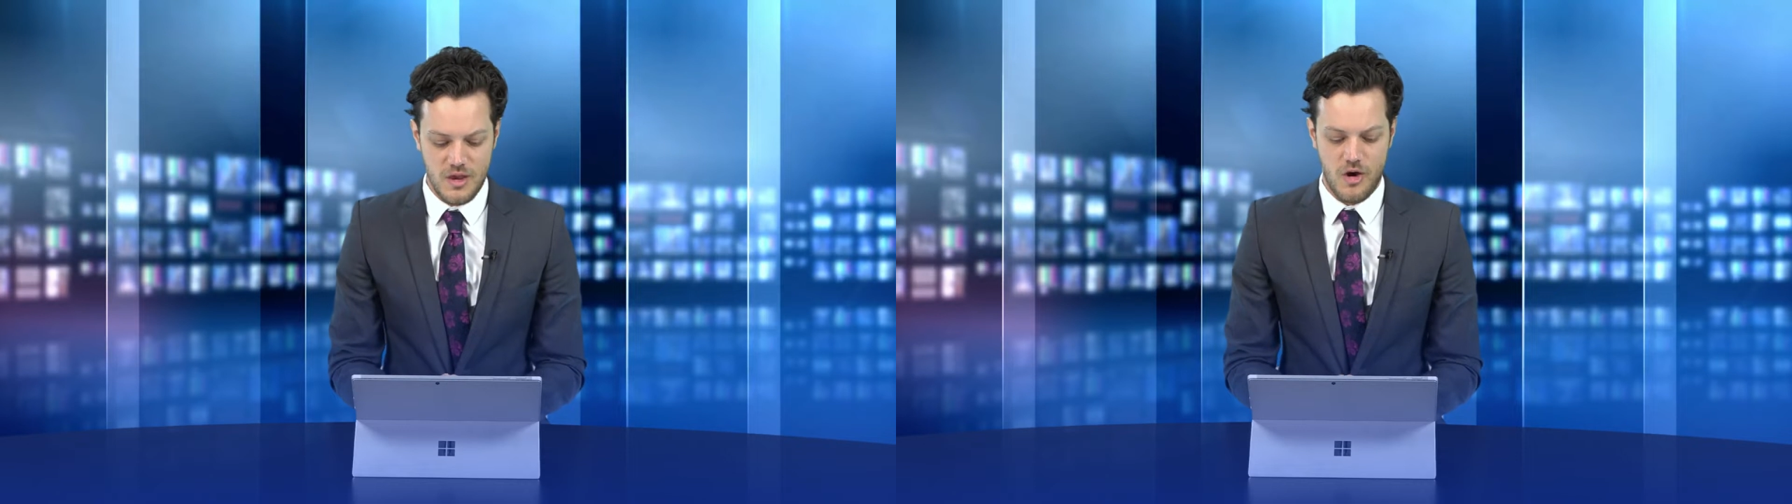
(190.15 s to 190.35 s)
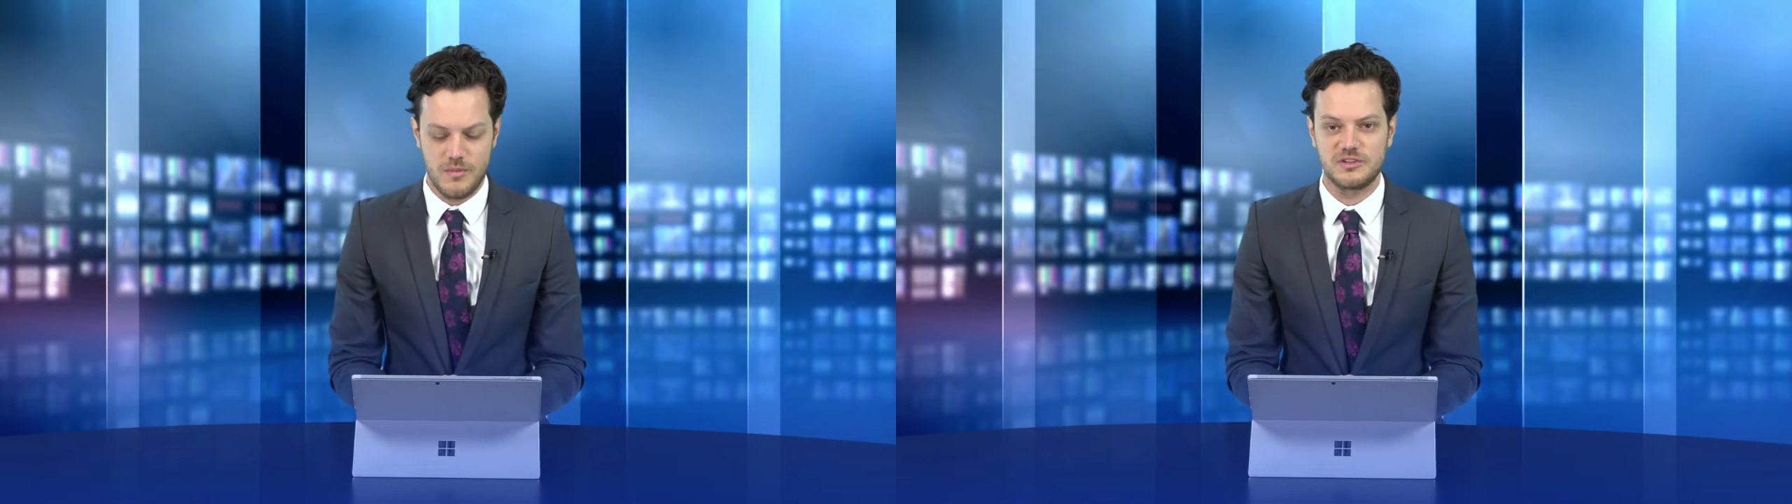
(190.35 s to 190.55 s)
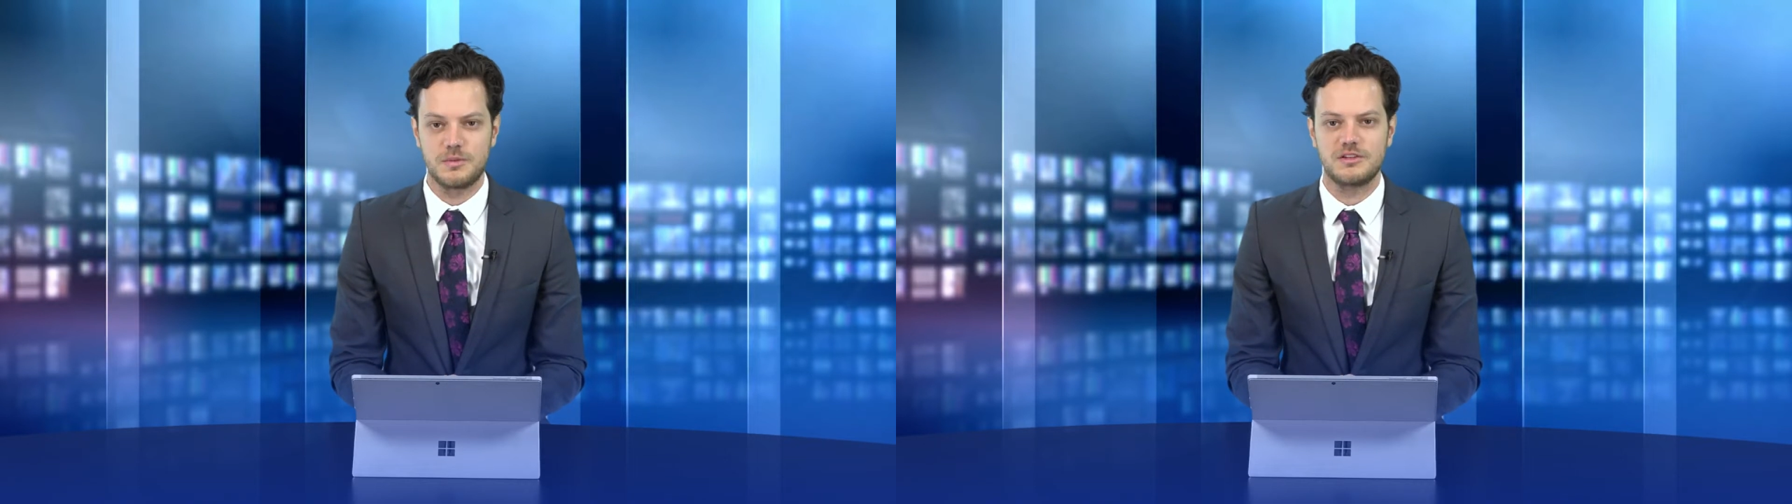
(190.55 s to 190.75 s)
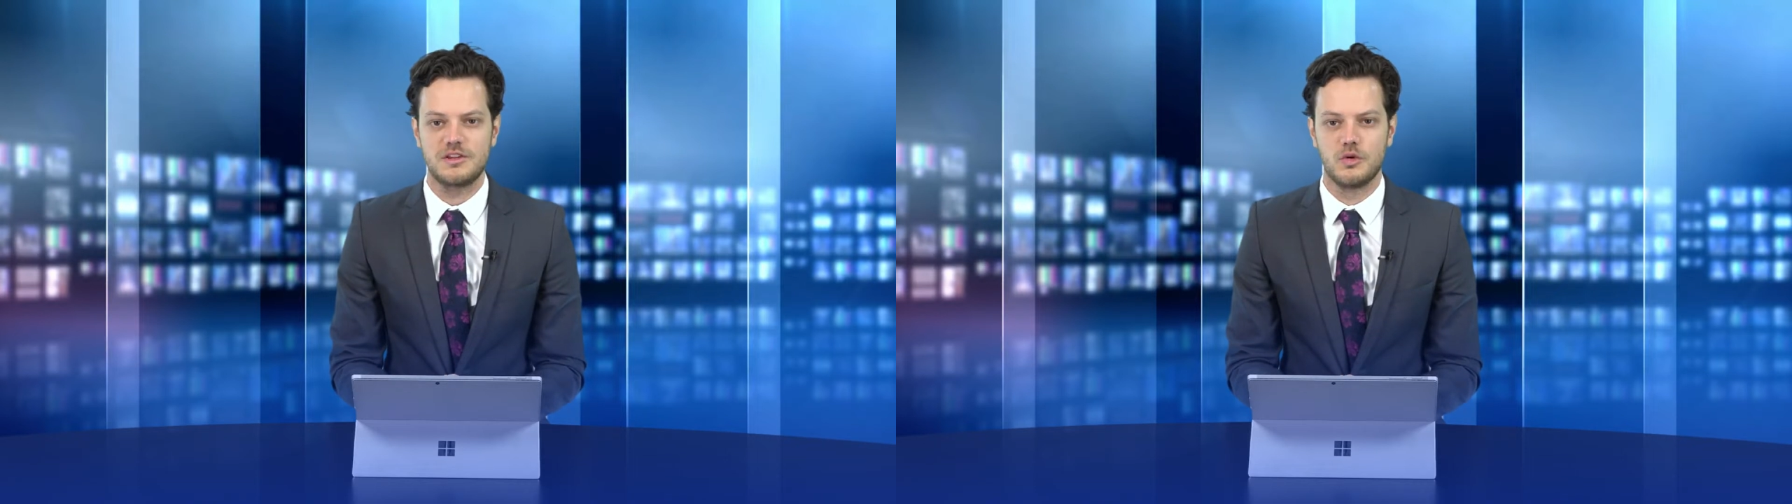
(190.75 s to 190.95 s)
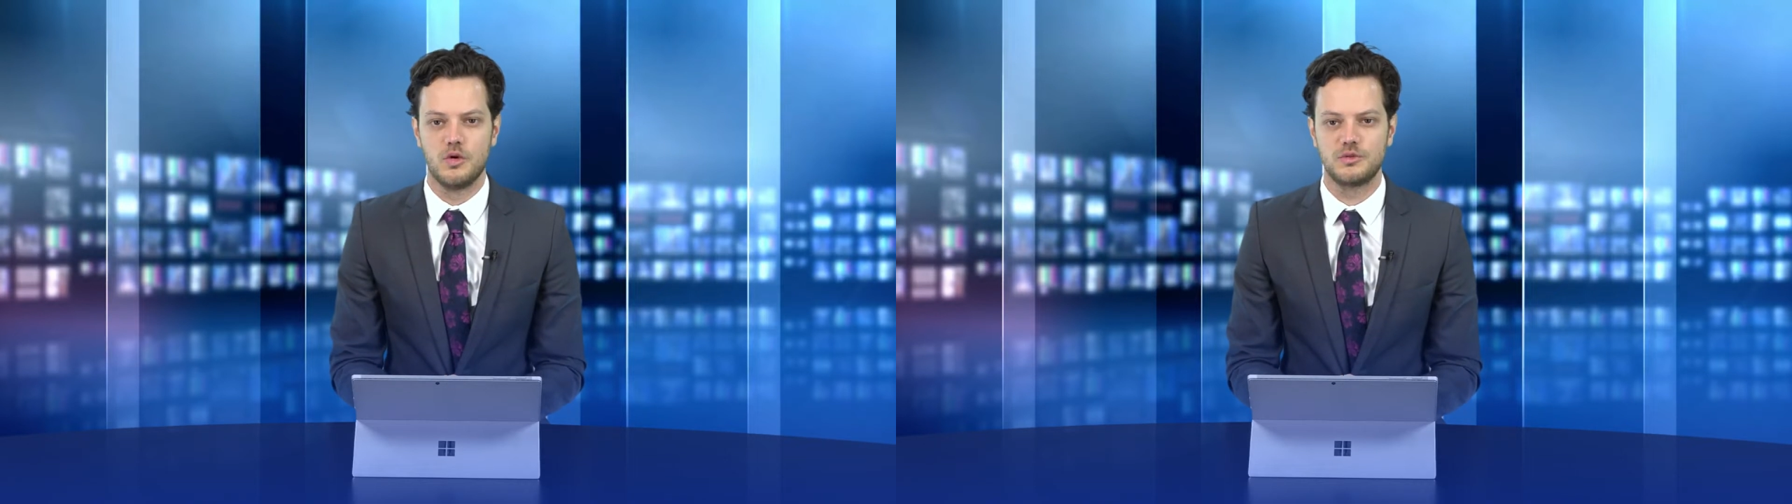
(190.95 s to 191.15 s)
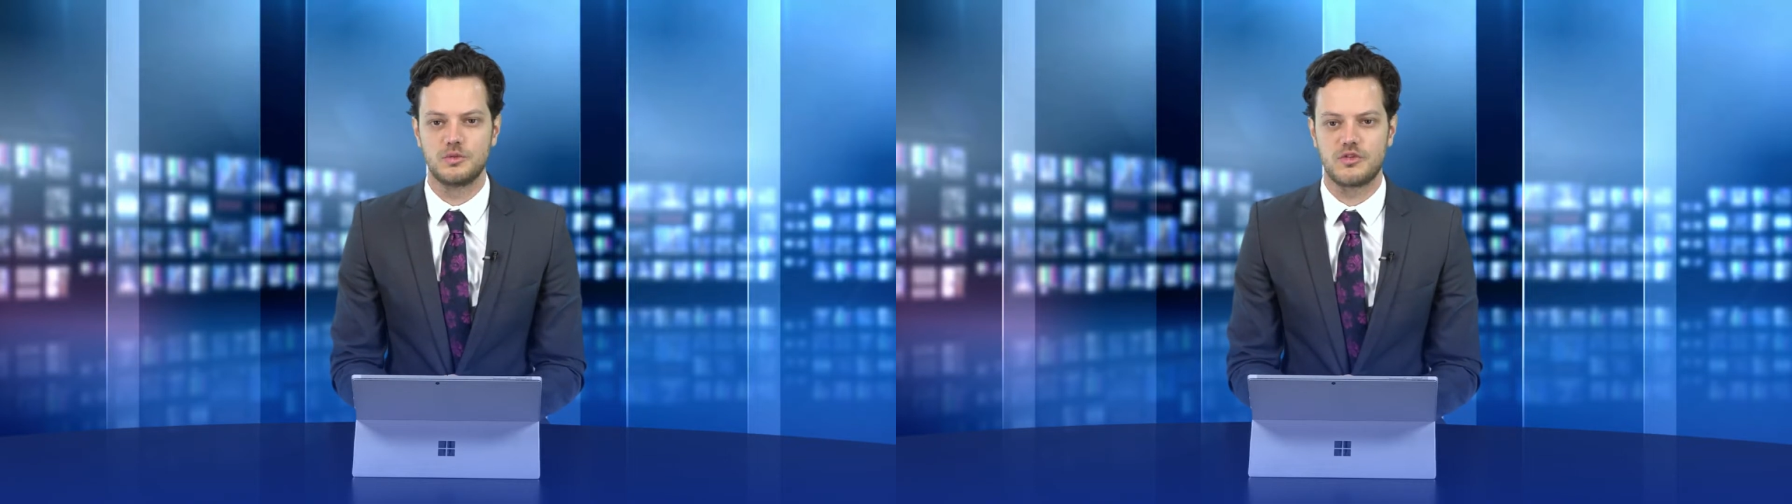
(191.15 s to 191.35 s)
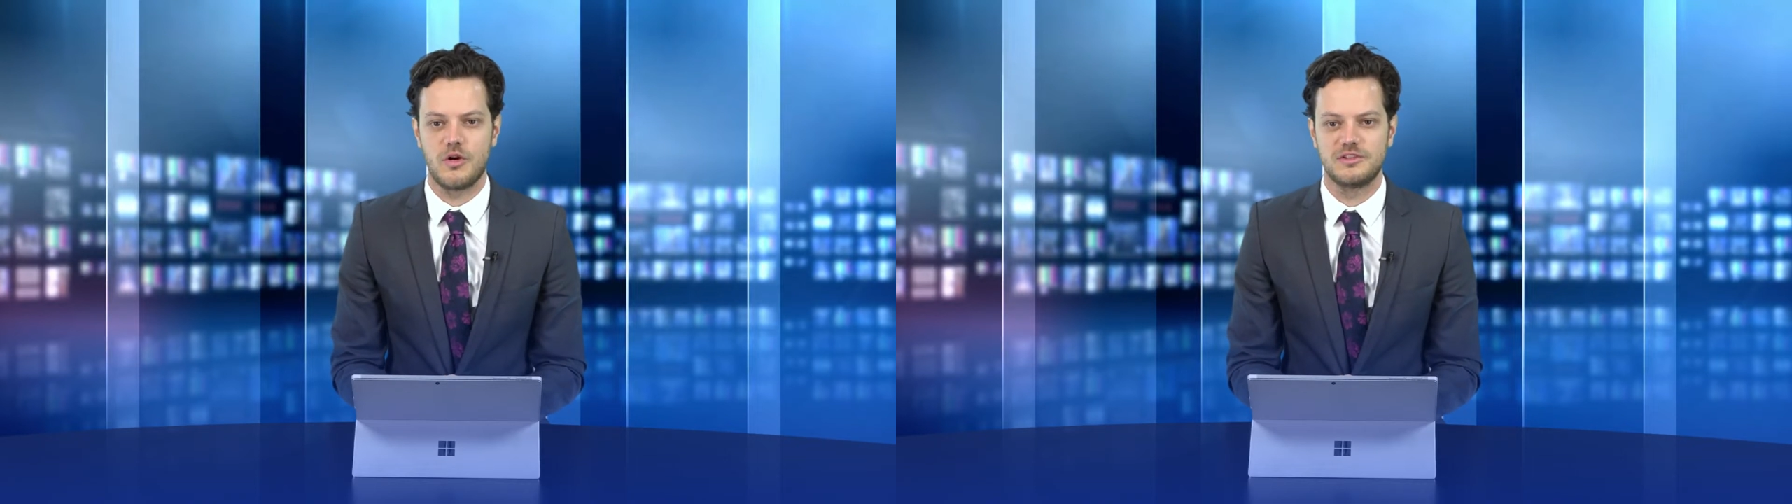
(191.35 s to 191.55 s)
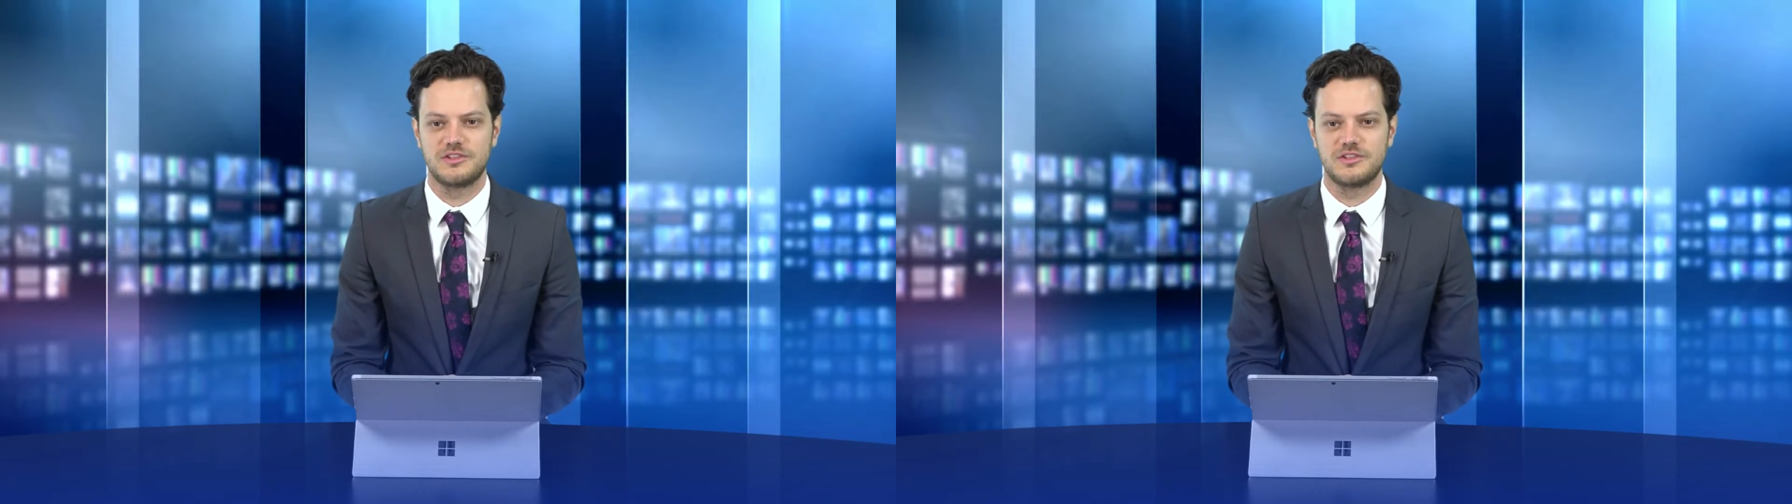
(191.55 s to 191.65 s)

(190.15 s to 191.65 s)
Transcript: I'm expecting the horse will try